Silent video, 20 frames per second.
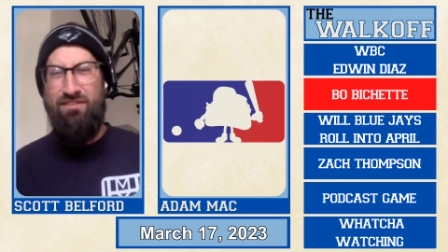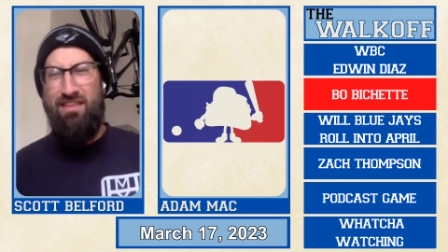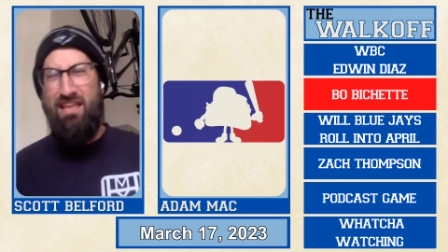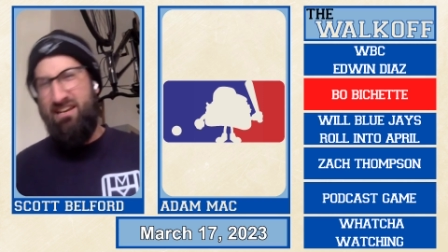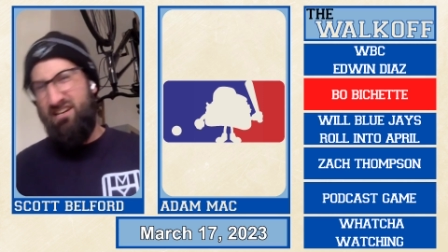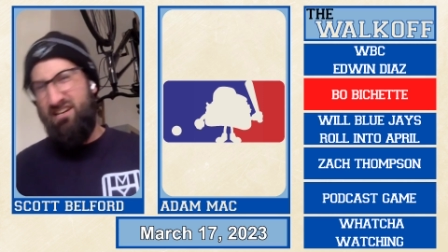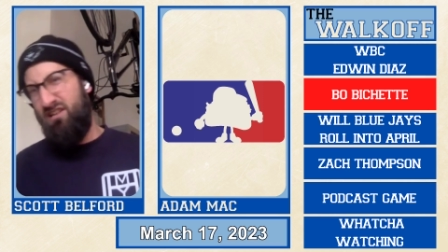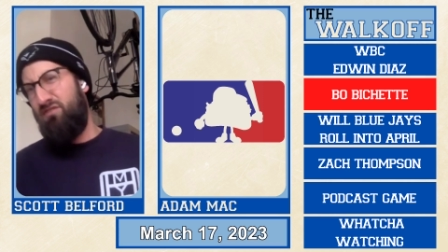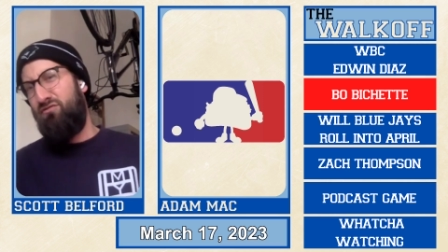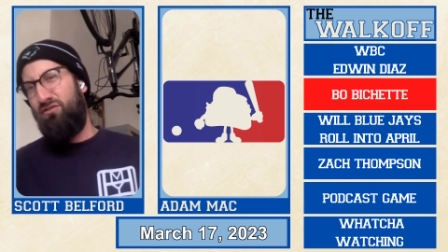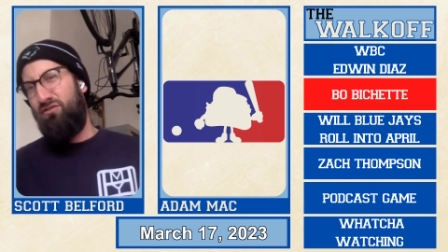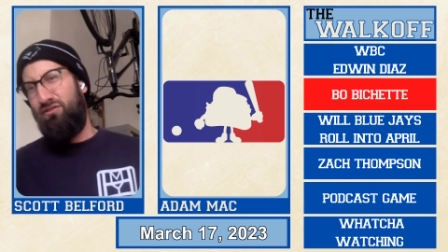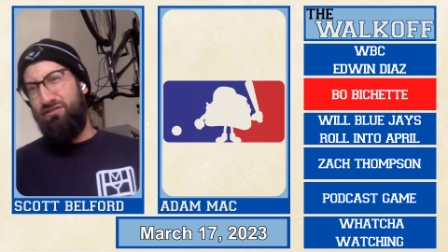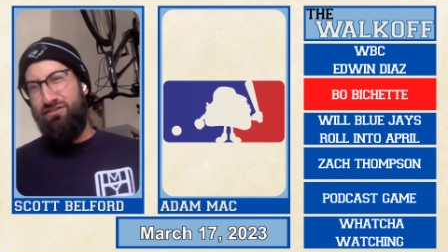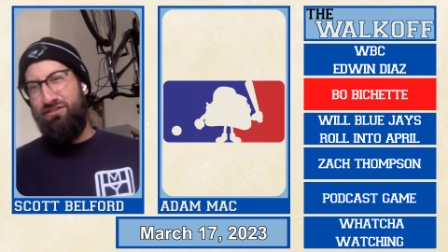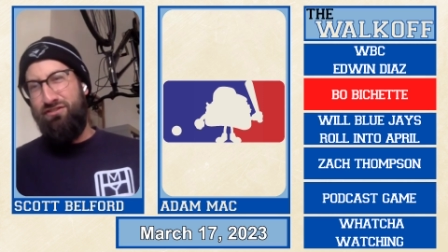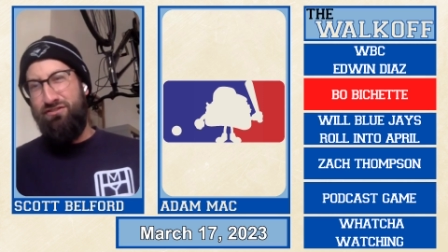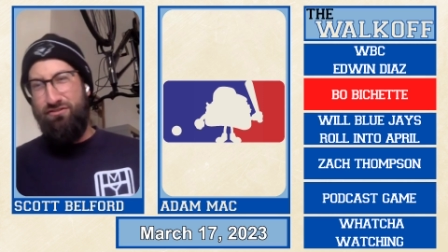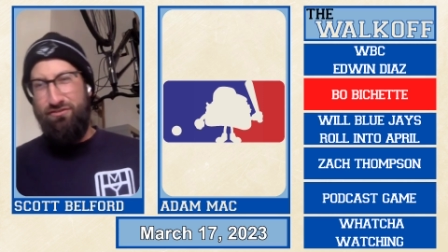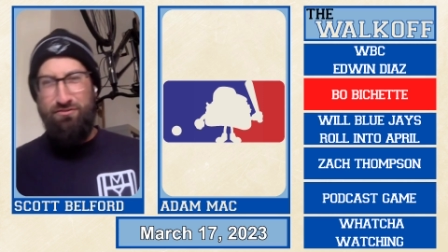And of
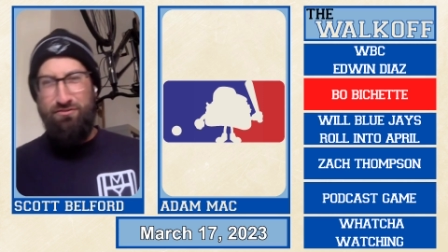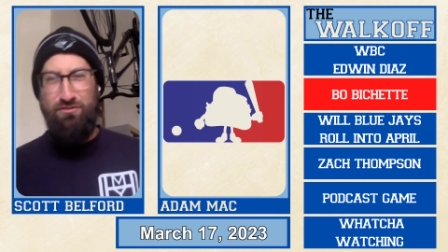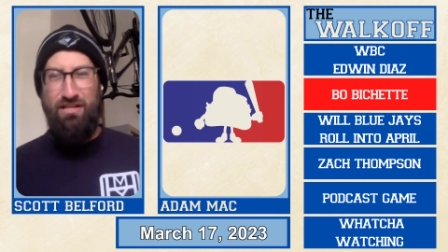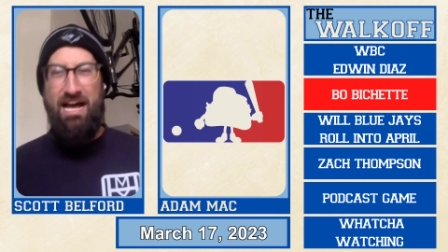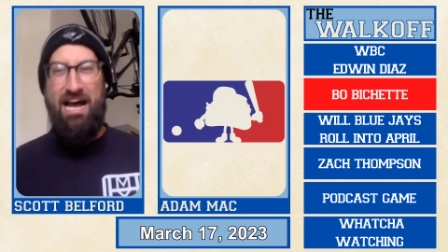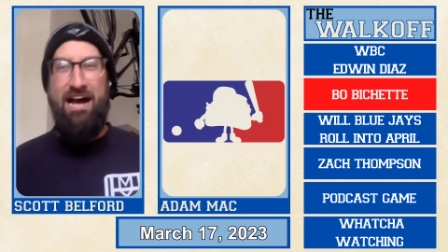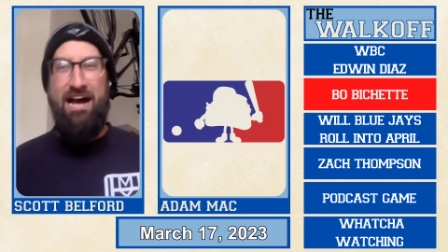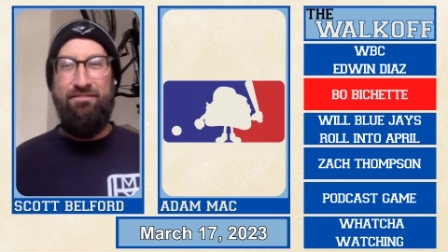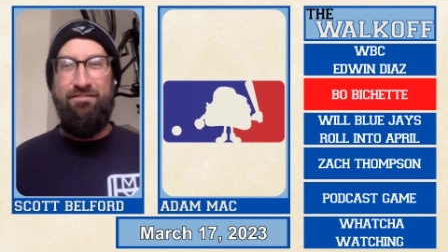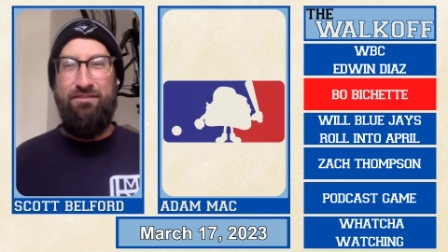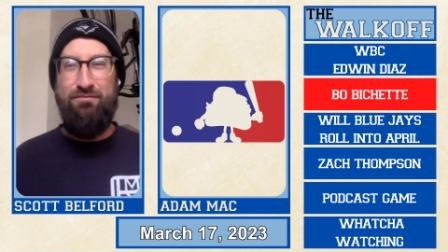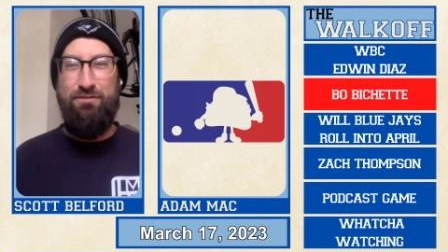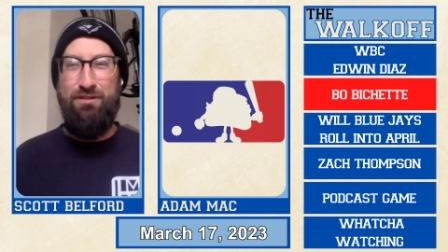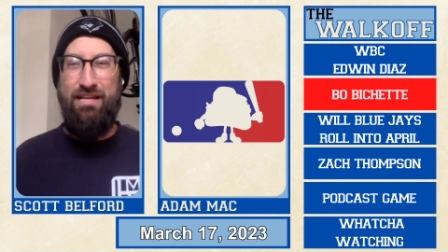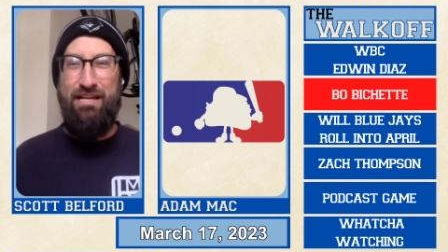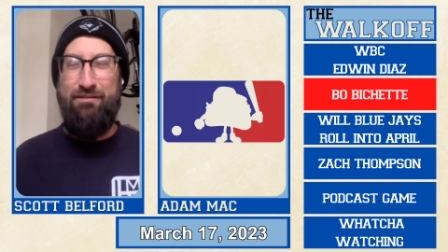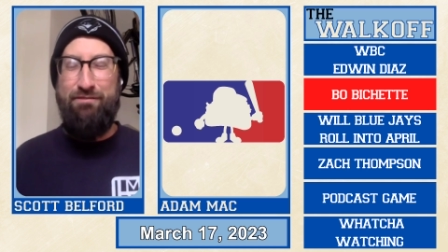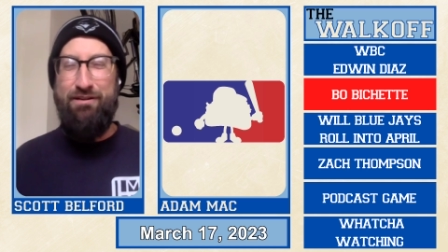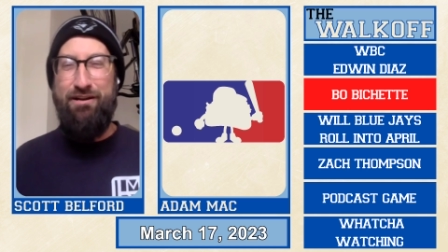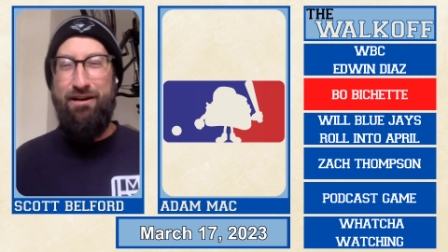course, you laughed and were
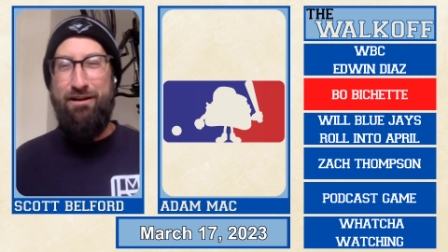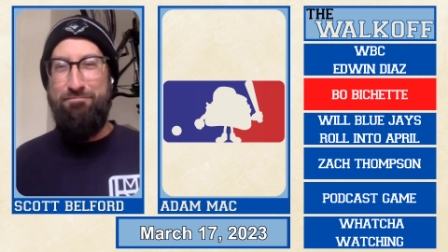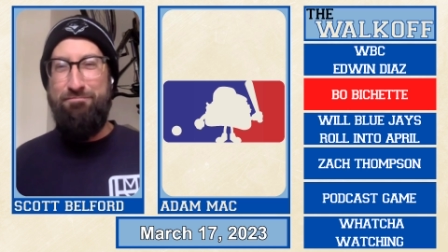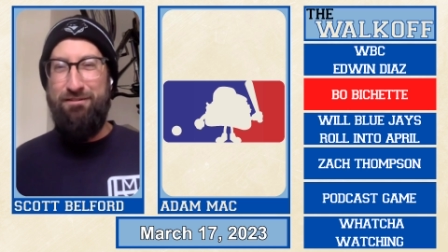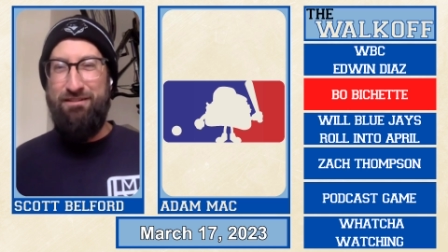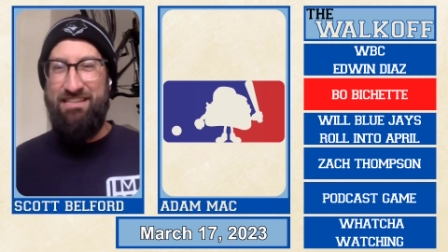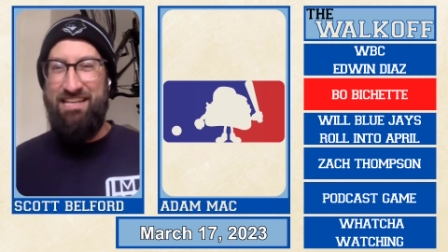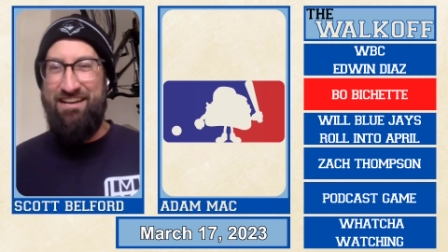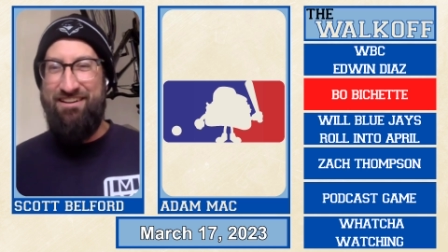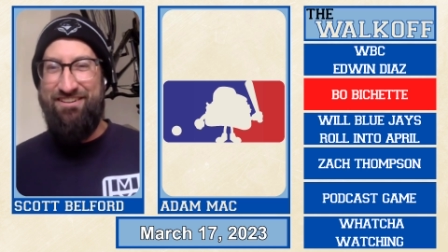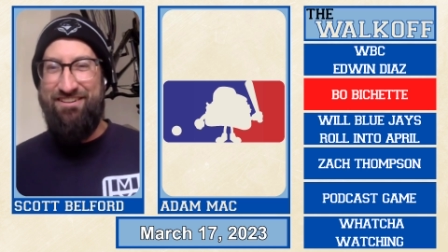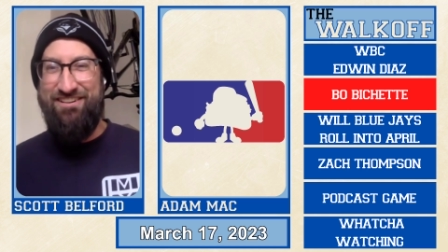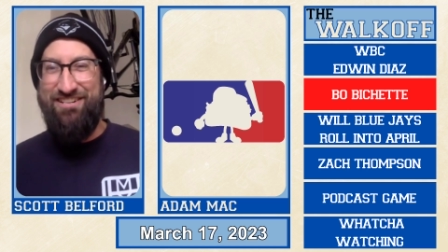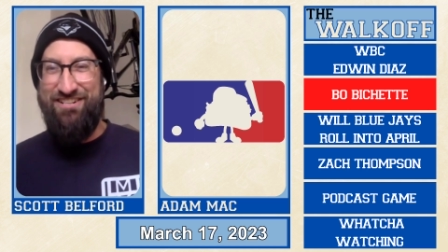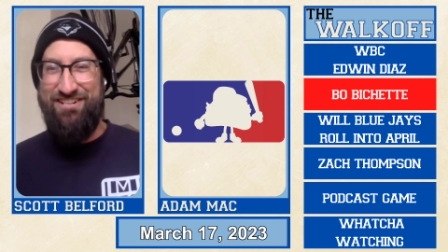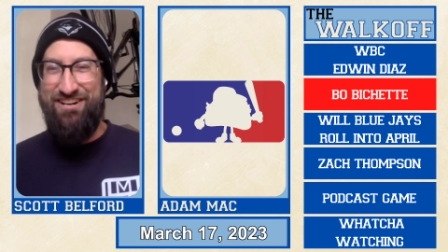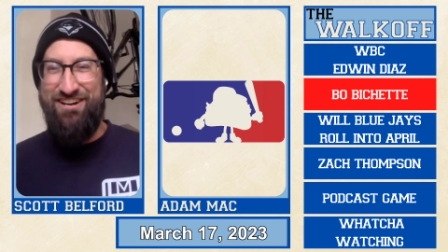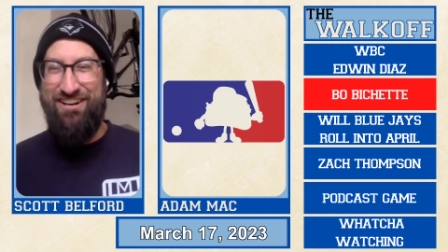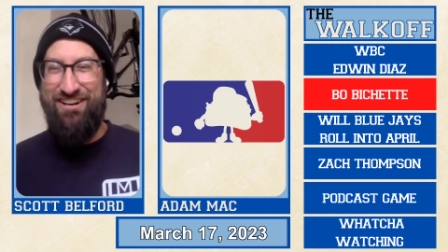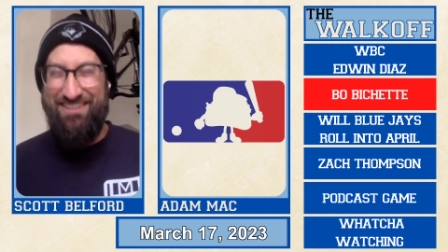like, we got to put that on a
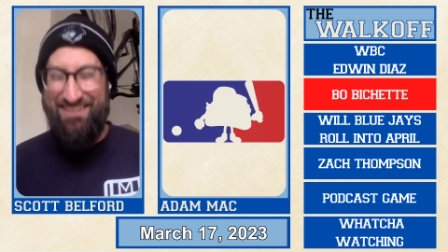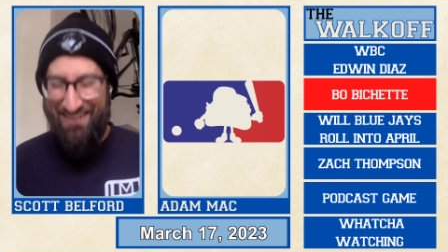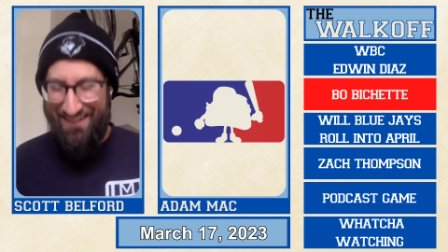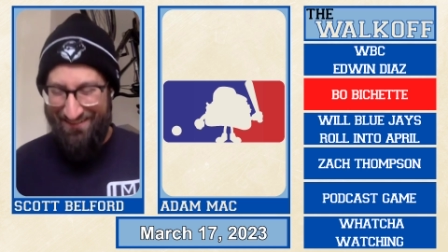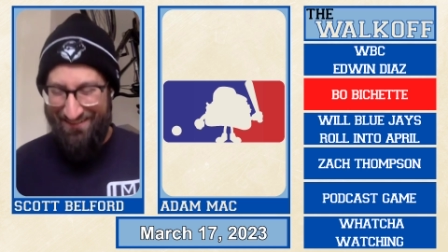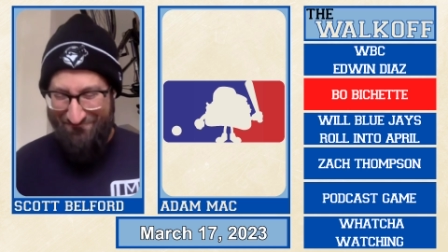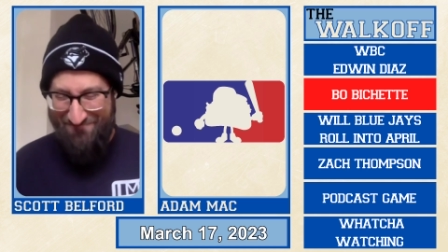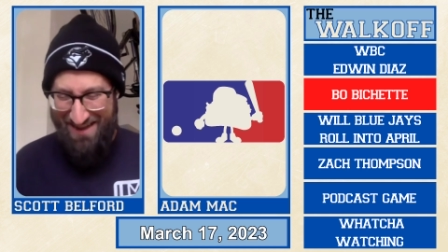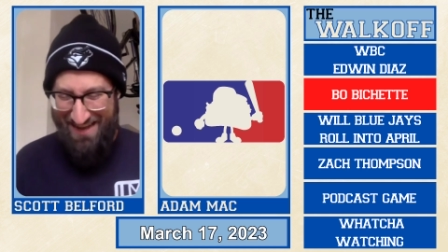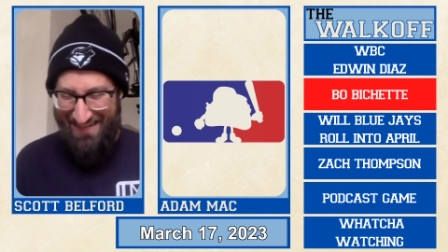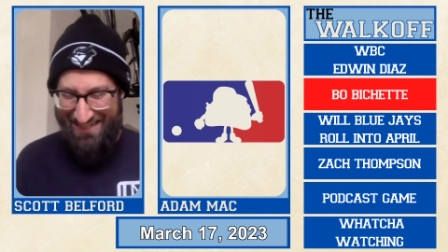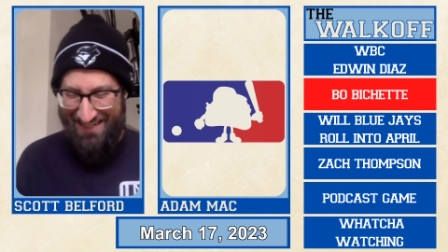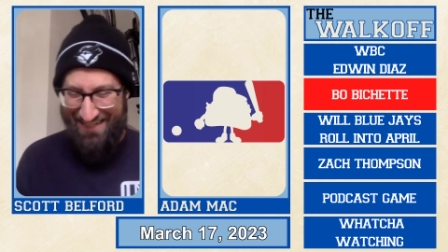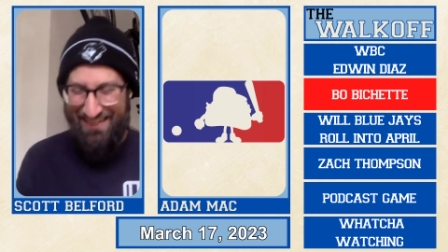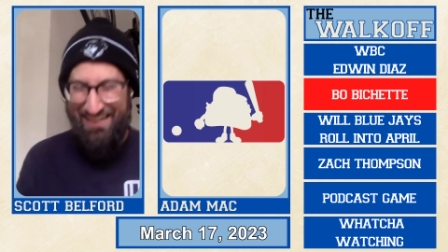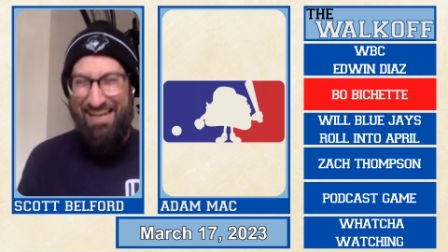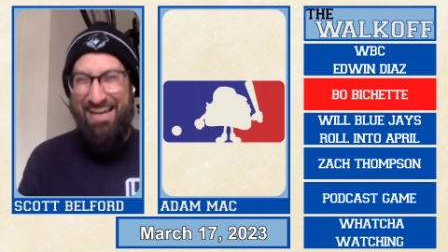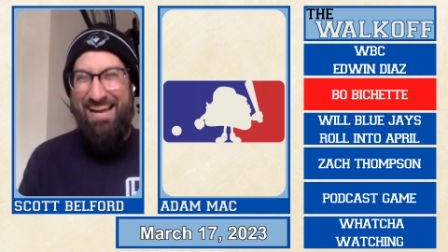shirt. But